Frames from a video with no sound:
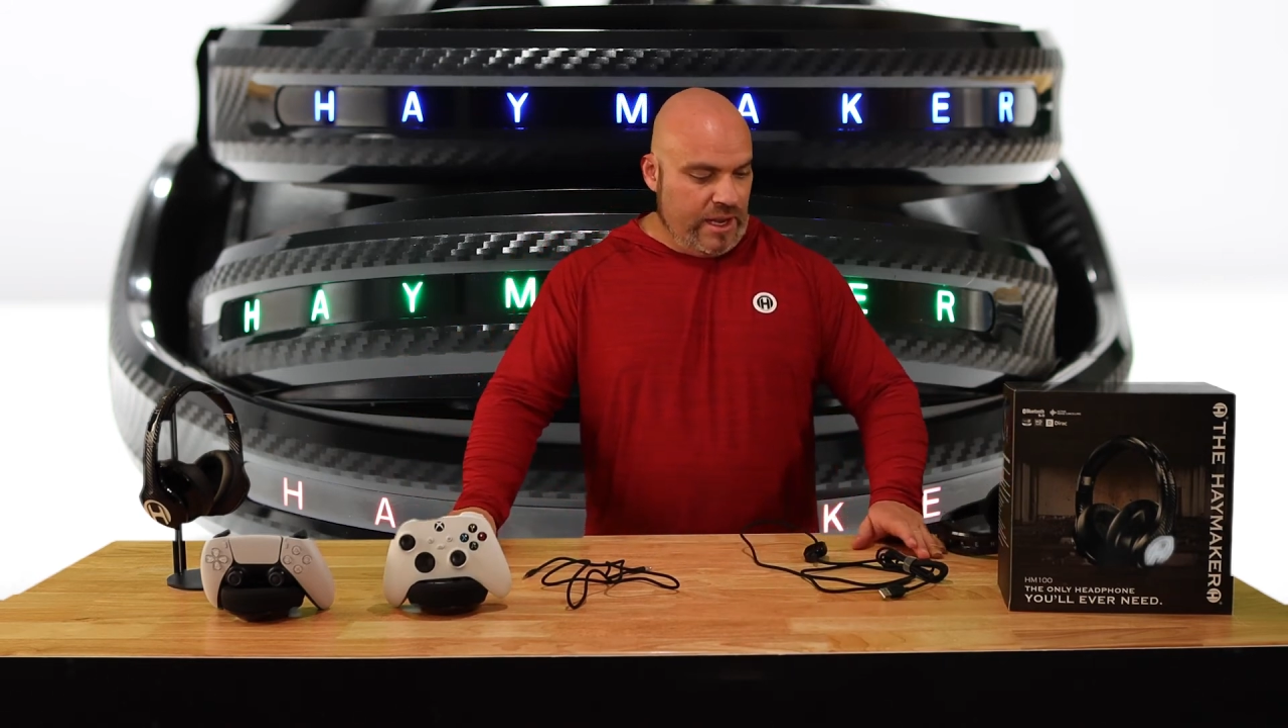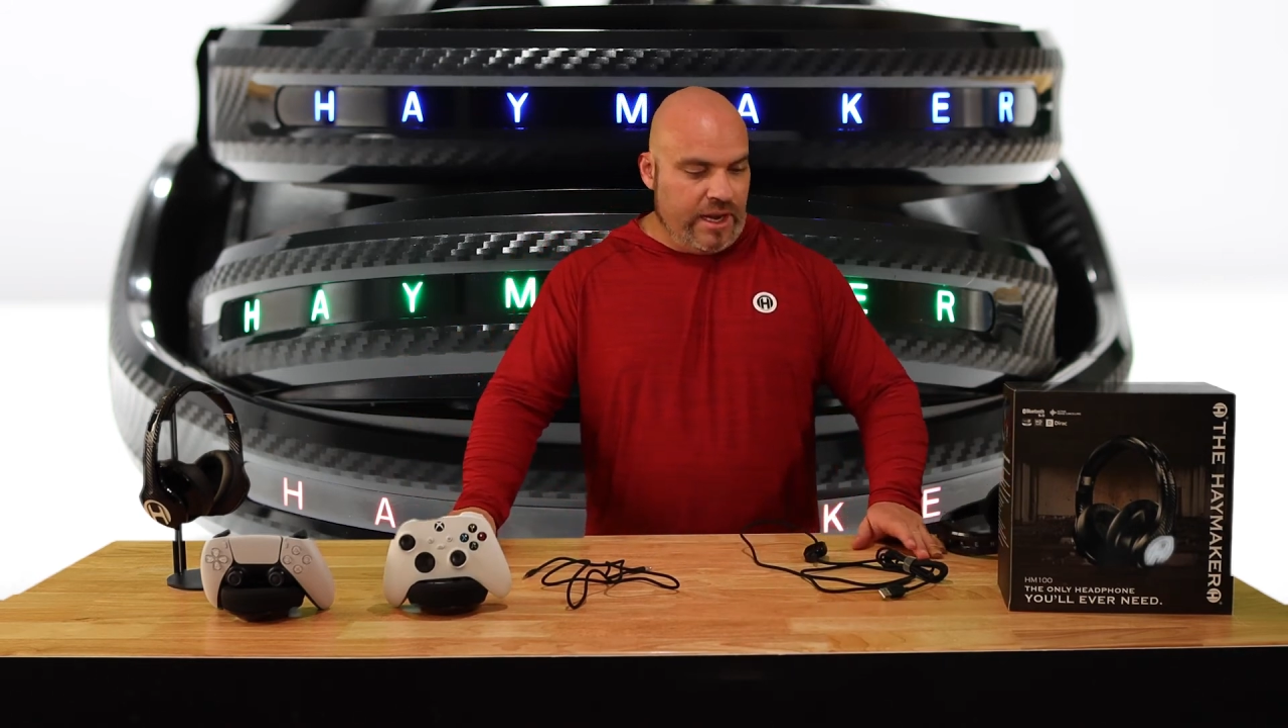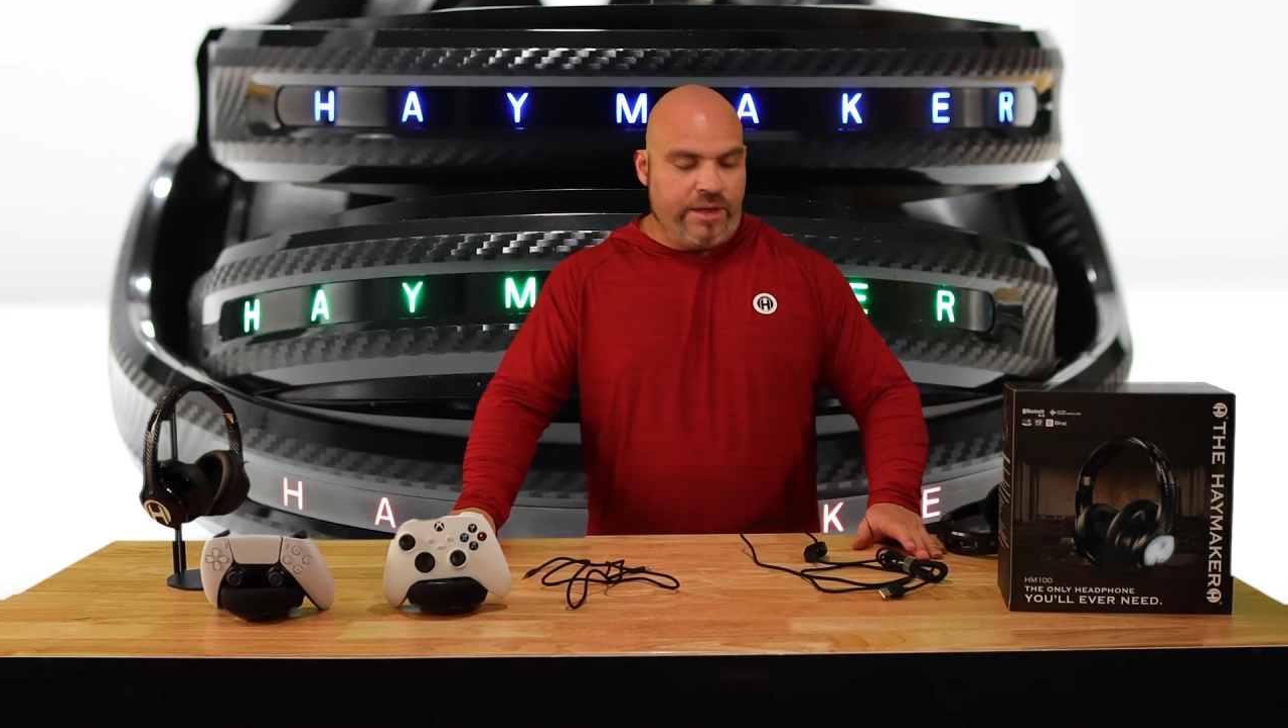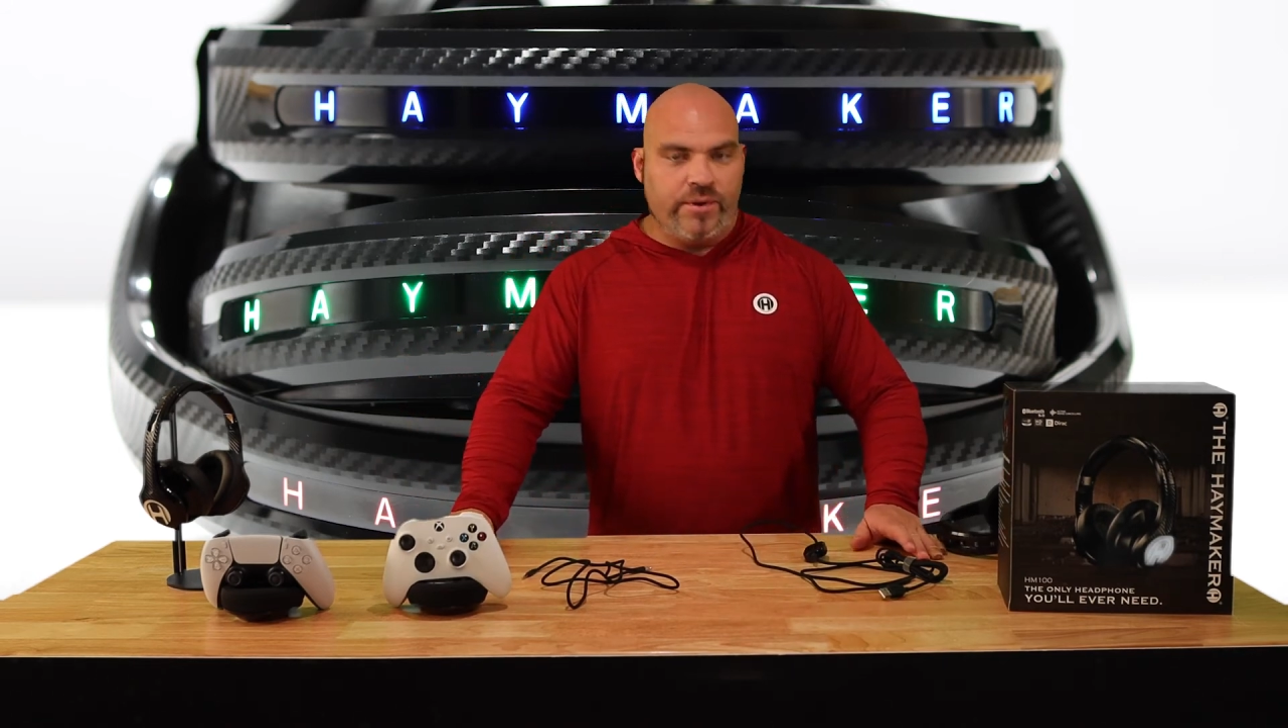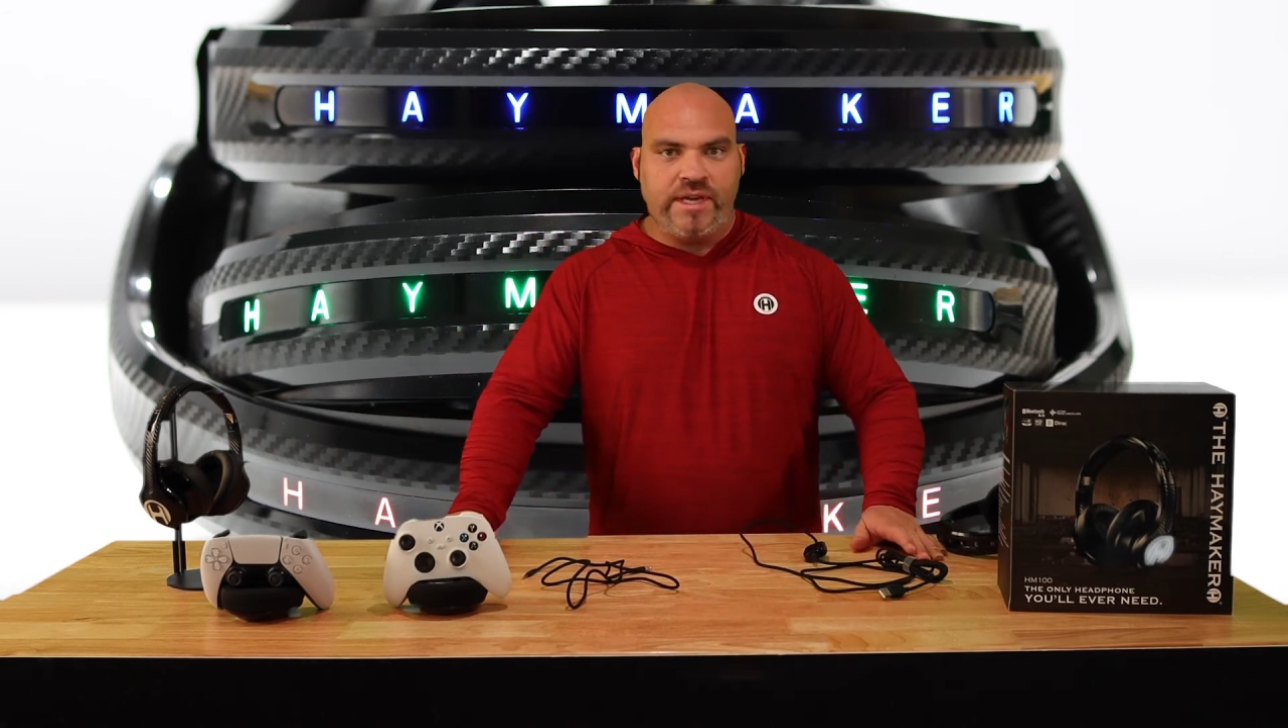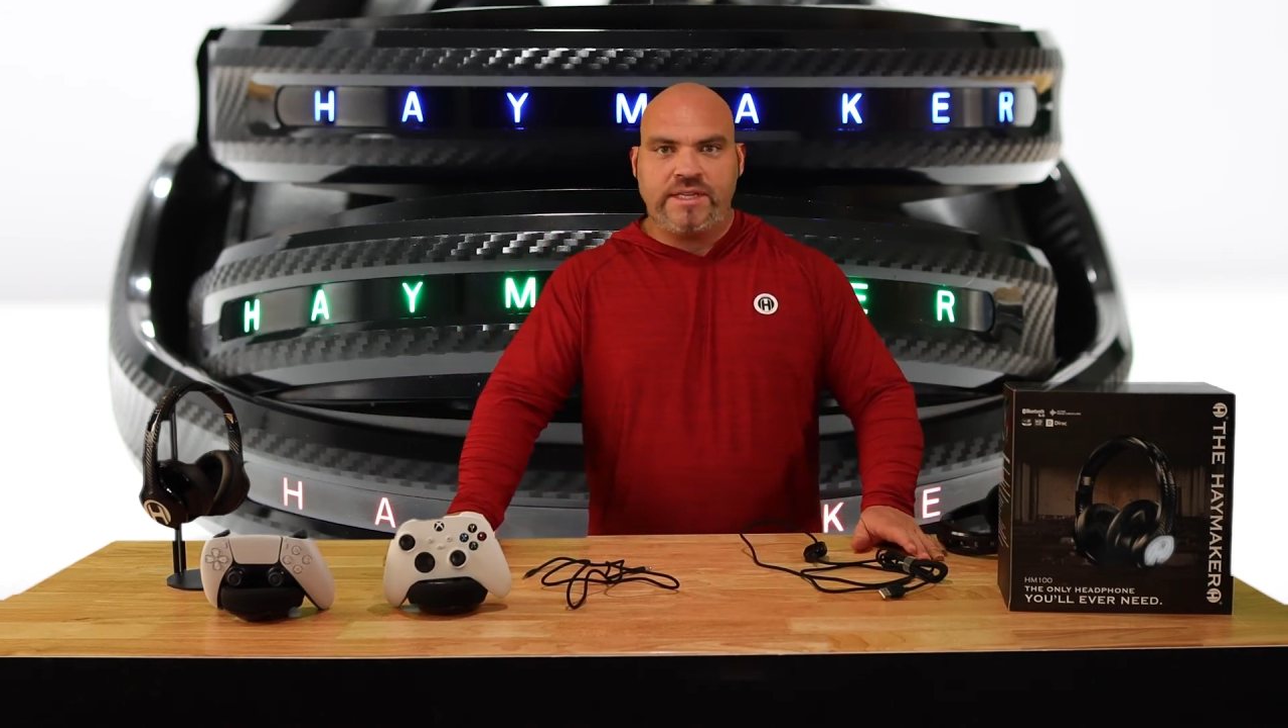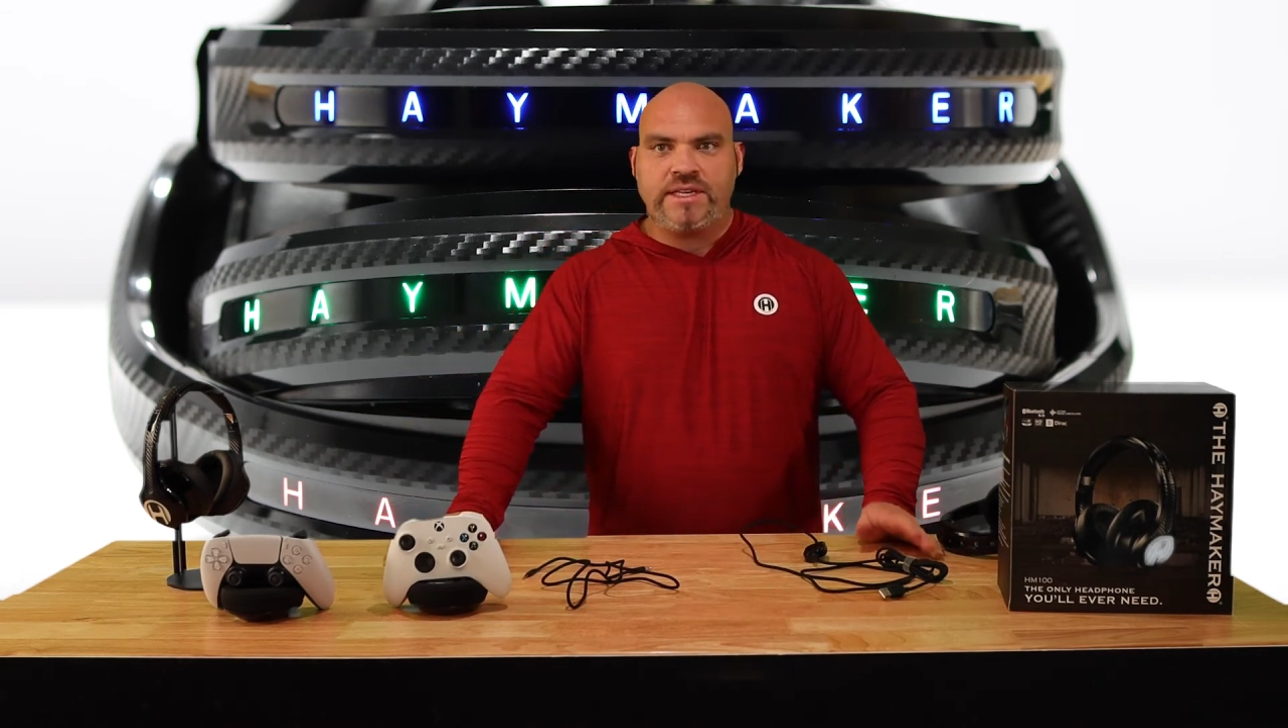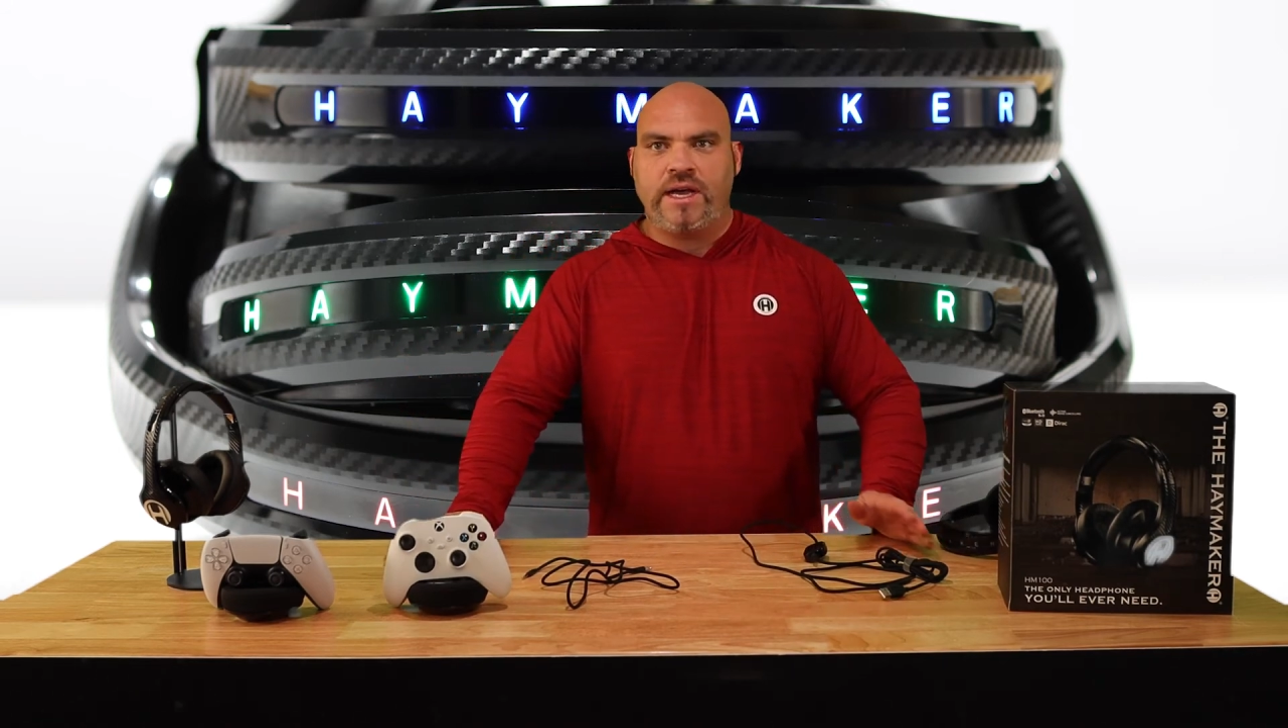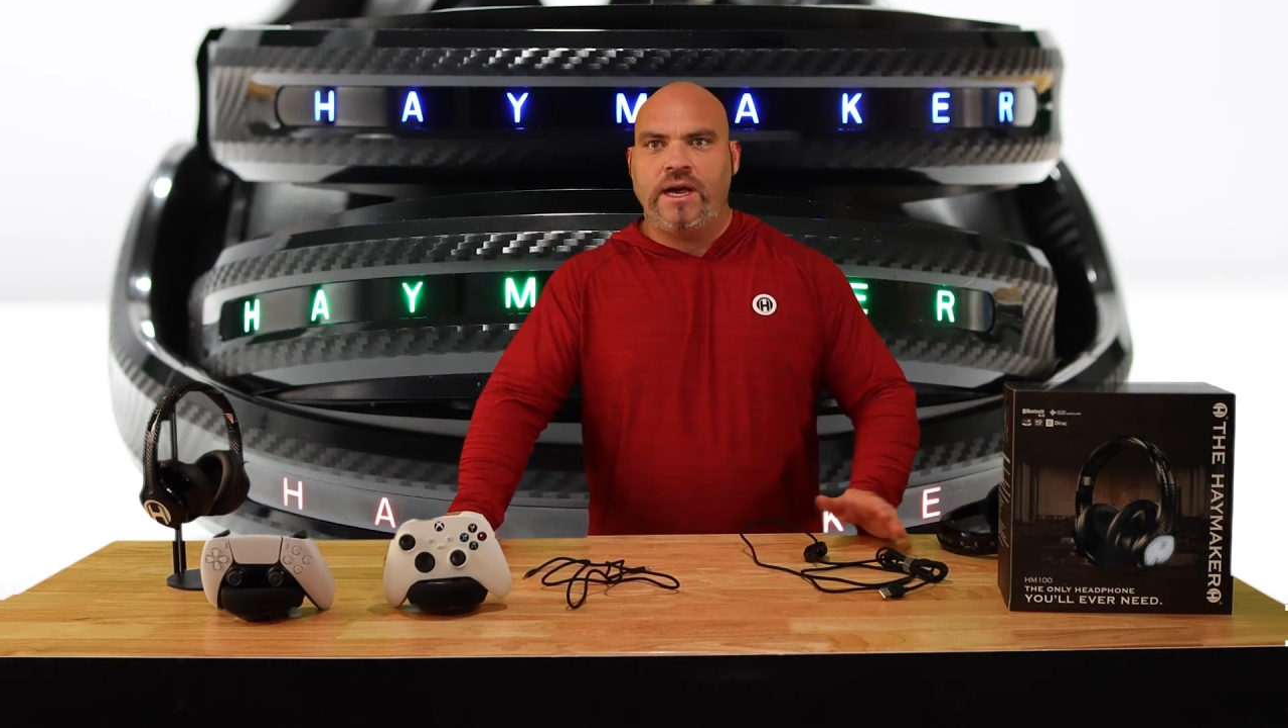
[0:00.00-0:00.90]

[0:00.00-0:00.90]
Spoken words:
anyways,